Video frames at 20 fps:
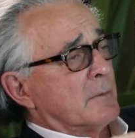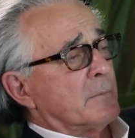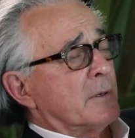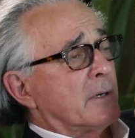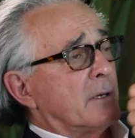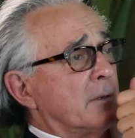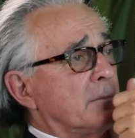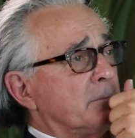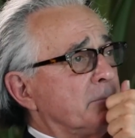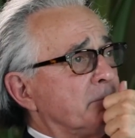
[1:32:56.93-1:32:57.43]

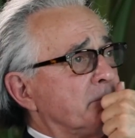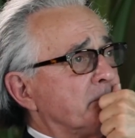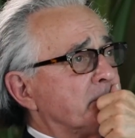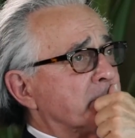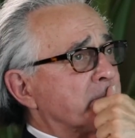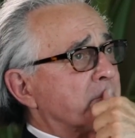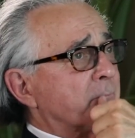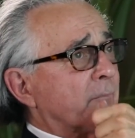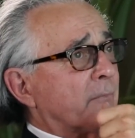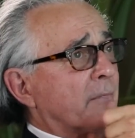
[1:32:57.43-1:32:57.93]
But
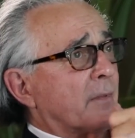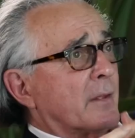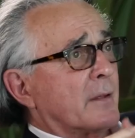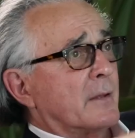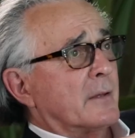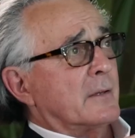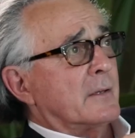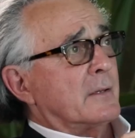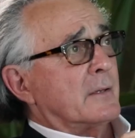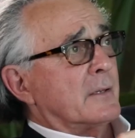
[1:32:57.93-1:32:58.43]

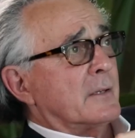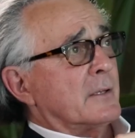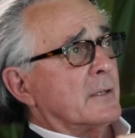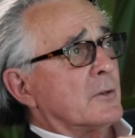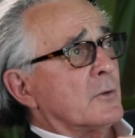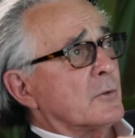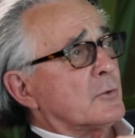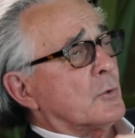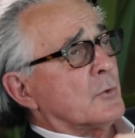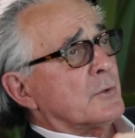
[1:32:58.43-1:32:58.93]

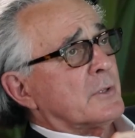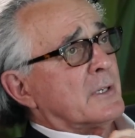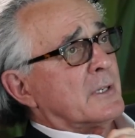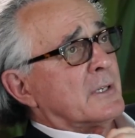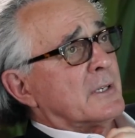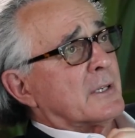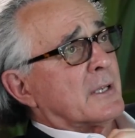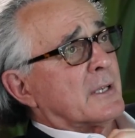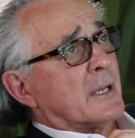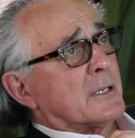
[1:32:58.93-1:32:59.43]
you know, toward the
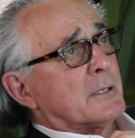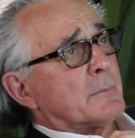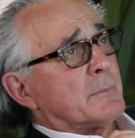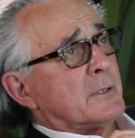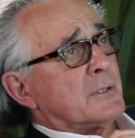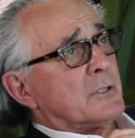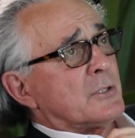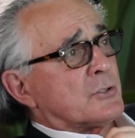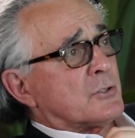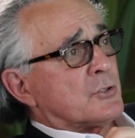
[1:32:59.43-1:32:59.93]
end, it got to
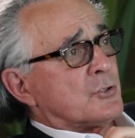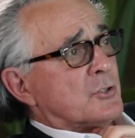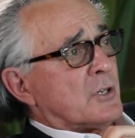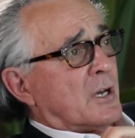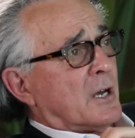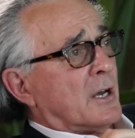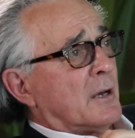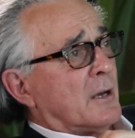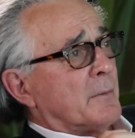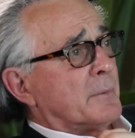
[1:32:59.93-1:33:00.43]
be just a
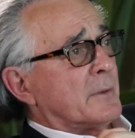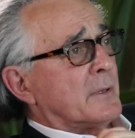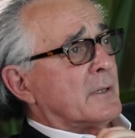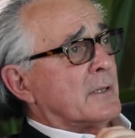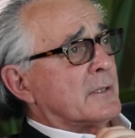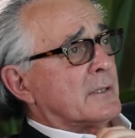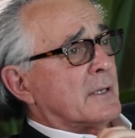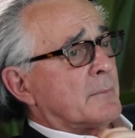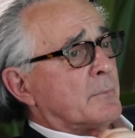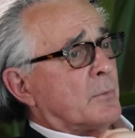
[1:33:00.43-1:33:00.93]
job,
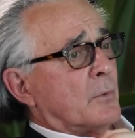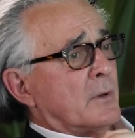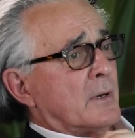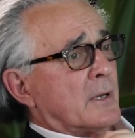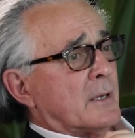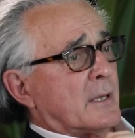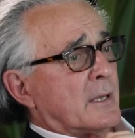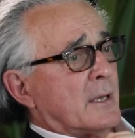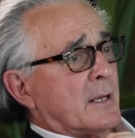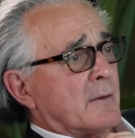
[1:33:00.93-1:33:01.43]
and at that
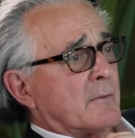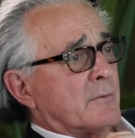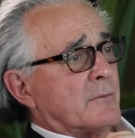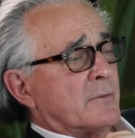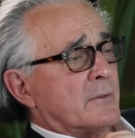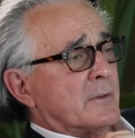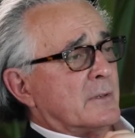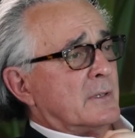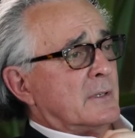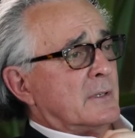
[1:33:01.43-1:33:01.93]
point, I kind of,